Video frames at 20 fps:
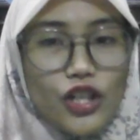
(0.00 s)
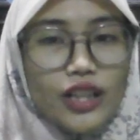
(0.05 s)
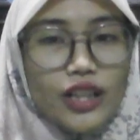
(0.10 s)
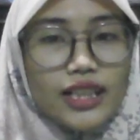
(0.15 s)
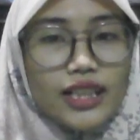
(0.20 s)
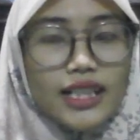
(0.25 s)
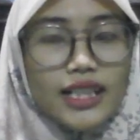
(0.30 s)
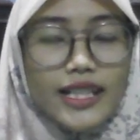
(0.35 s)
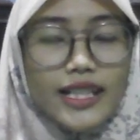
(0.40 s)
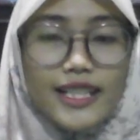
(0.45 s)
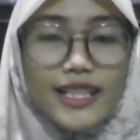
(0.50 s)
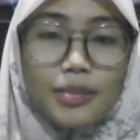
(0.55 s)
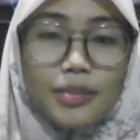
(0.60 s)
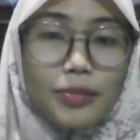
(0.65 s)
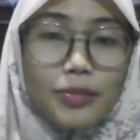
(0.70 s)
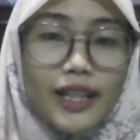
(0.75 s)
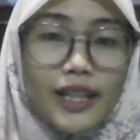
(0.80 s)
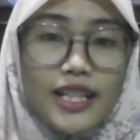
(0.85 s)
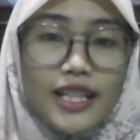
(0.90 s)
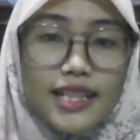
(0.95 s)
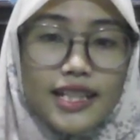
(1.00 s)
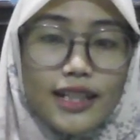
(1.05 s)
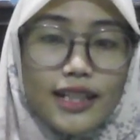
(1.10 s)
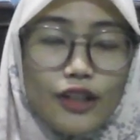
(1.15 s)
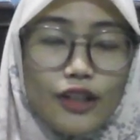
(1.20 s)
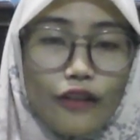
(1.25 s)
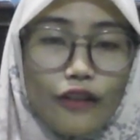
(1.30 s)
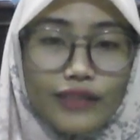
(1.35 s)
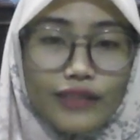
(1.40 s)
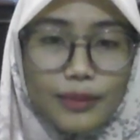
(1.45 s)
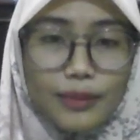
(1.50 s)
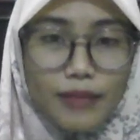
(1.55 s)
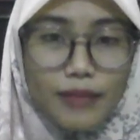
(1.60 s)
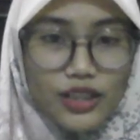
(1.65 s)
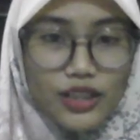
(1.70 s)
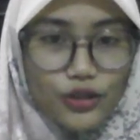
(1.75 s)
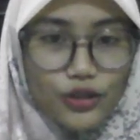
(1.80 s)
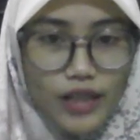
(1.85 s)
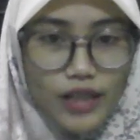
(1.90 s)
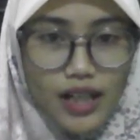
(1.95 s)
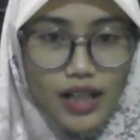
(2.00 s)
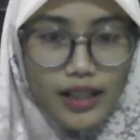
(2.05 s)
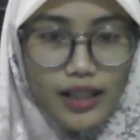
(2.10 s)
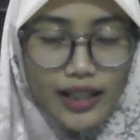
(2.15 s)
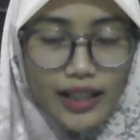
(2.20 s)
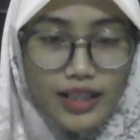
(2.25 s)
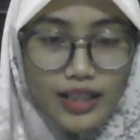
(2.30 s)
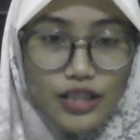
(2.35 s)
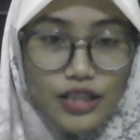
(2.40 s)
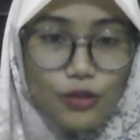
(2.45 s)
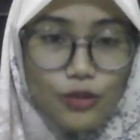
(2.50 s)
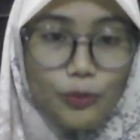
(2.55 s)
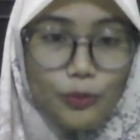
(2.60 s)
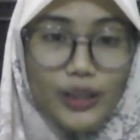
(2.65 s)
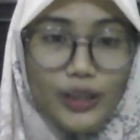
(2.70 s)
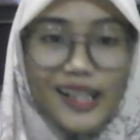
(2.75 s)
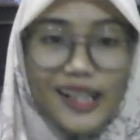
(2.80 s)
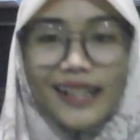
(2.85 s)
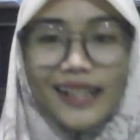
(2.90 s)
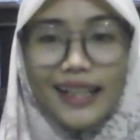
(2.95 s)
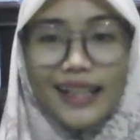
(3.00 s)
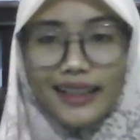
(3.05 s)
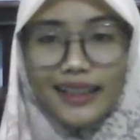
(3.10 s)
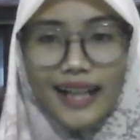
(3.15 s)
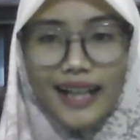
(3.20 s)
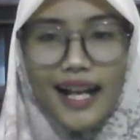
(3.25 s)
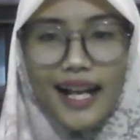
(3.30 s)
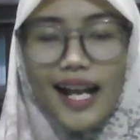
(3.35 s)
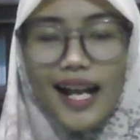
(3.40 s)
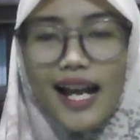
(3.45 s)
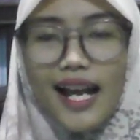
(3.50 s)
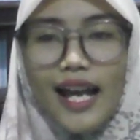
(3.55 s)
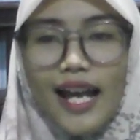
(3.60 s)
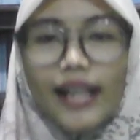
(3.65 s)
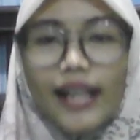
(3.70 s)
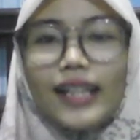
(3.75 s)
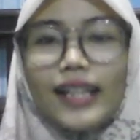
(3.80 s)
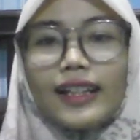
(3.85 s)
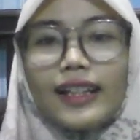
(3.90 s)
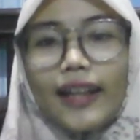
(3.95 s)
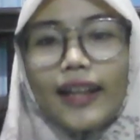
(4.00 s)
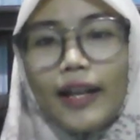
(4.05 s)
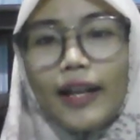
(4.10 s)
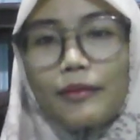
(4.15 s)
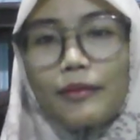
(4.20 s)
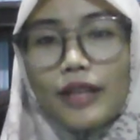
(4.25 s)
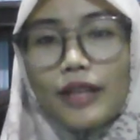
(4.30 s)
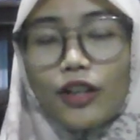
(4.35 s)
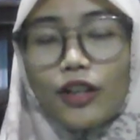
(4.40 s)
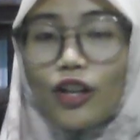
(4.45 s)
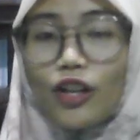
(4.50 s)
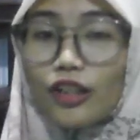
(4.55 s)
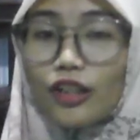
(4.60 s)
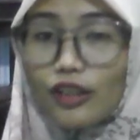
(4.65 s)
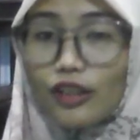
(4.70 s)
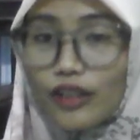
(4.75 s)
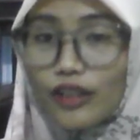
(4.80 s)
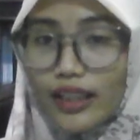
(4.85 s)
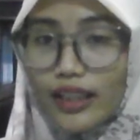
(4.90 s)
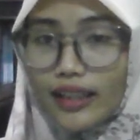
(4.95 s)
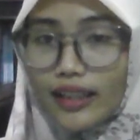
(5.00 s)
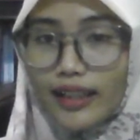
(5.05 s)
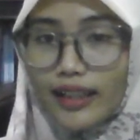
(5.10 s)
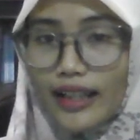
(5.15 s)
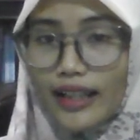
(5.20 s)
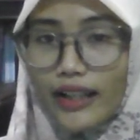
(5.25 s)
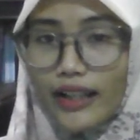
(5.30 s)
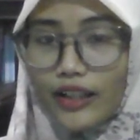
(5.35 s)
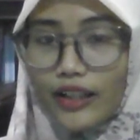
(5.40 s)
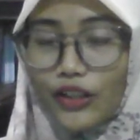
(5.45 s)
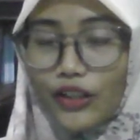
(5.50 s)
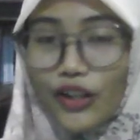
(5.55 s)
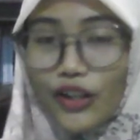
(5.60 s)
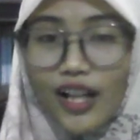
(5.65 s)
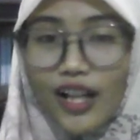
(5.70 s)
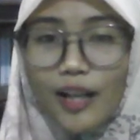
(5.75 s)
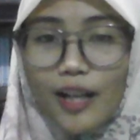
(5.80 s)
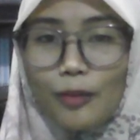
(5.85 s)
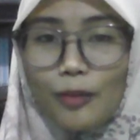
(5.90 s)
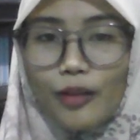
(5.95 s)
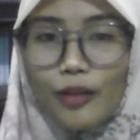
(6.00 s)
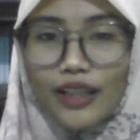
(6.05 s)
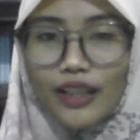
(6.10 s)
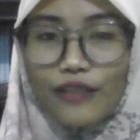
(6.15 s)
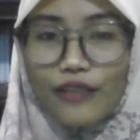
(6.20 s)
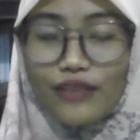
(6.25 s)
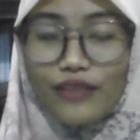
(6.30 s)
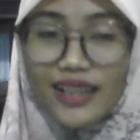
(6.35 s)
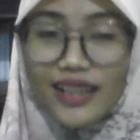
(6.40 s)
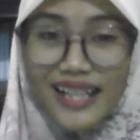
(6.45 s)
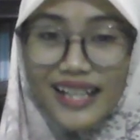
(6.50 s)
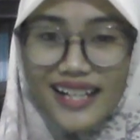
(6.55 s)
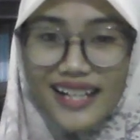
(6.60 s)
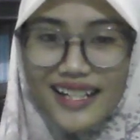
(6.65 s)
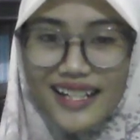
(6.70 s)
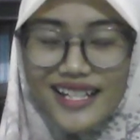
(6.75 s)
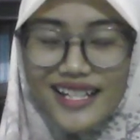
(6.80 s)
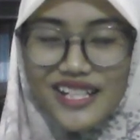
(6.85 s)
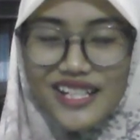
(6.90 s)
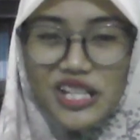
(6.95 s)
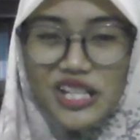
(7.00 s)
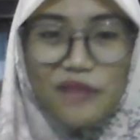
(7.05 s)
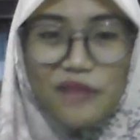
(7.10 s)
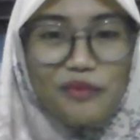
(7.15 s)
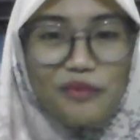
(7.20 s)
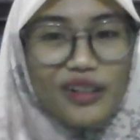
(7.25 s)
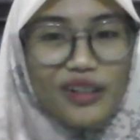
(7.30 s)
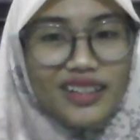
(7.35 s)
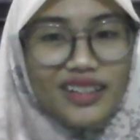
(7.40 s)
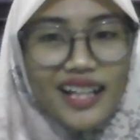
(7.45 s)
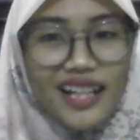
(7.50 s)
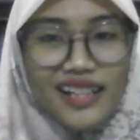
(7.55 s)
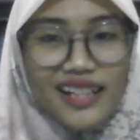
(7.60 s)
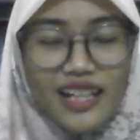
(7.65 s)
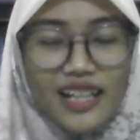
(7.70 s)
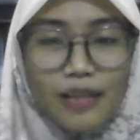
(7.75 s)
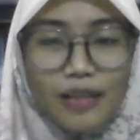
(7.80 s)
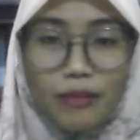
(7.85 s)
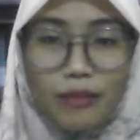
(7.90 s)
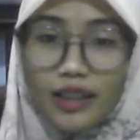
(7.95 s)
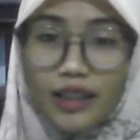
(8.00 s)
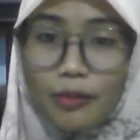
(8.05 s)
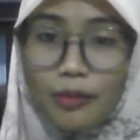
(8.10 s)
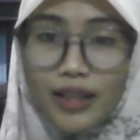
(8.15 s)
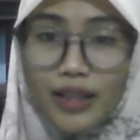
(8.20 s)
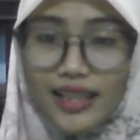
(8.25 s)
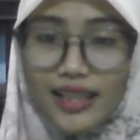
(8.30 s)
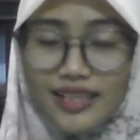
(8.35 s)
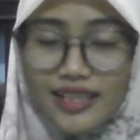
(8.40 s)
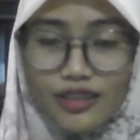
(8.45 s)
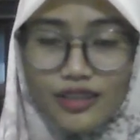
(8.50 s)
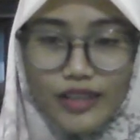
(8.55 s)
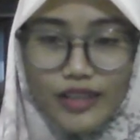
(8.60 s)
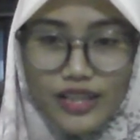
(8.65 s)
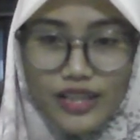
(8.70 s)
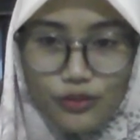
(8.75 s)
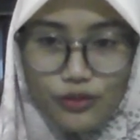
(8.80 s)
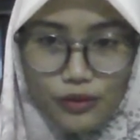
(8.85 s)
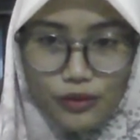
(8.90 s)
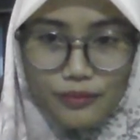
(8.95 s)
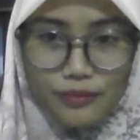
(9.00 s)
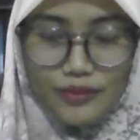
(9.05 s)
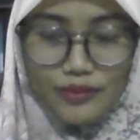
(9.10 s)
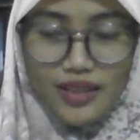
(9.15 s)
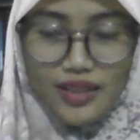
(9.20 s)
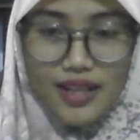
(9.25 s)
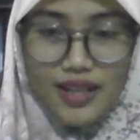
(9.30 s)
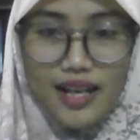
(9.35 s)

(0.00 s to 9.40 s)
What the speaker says: on the explanation of the material and the supporting data, it can be concluded that collaborative learning is important in mathematics classrooms